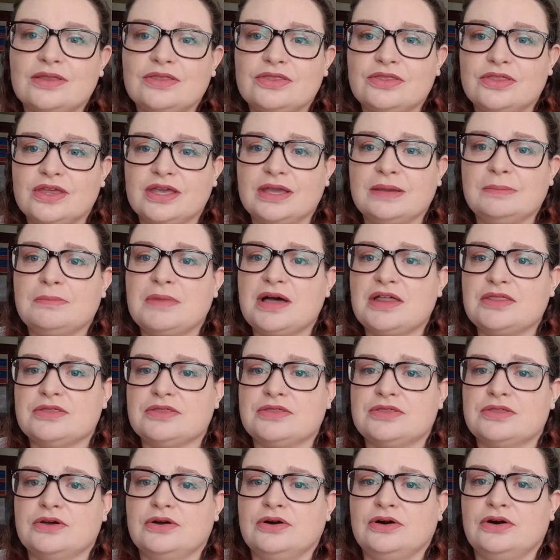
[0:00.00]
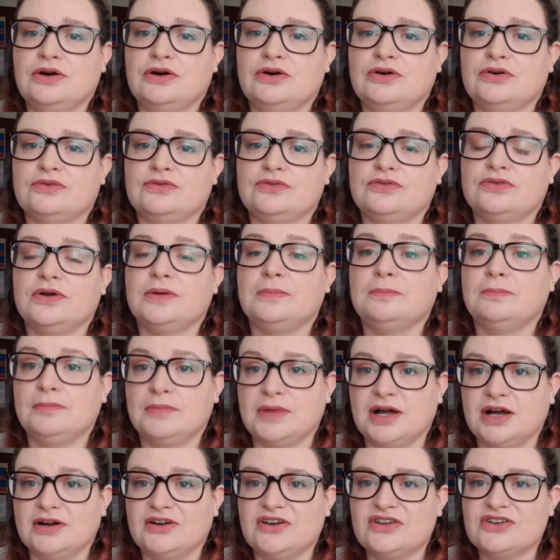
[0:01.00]
the month of
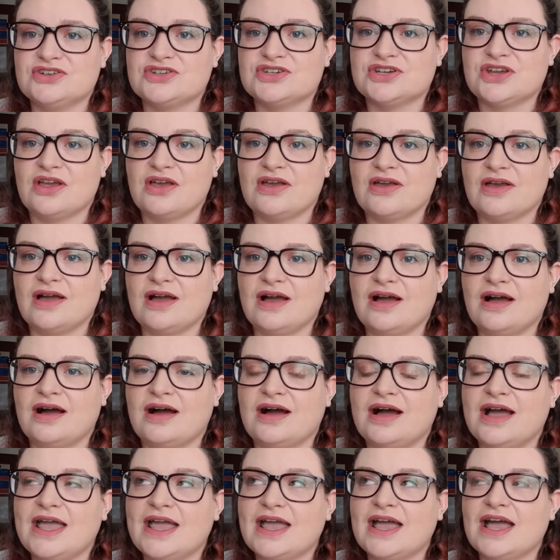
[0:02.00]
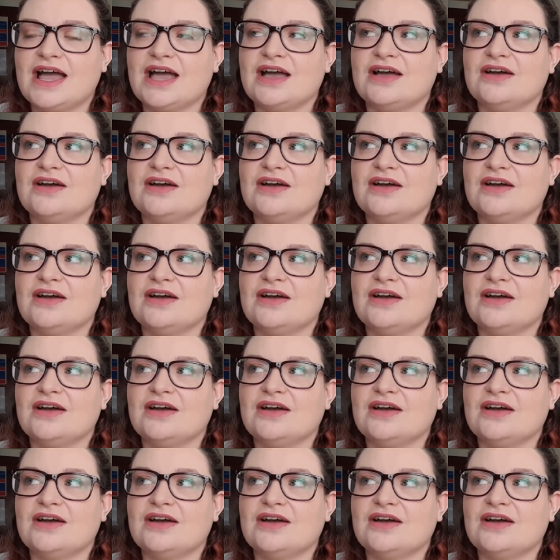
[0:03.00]
March, I